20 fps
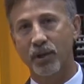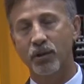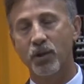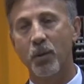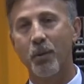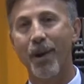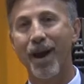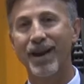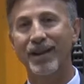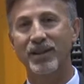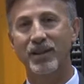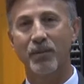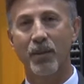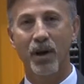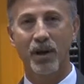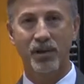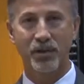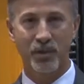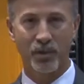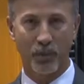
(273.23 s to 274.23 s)
to
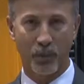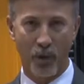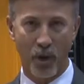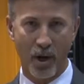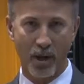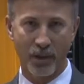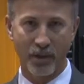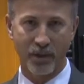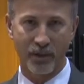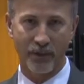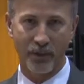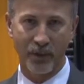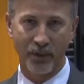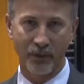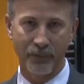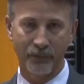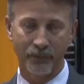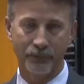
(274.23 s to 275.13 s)
maximize their productivity.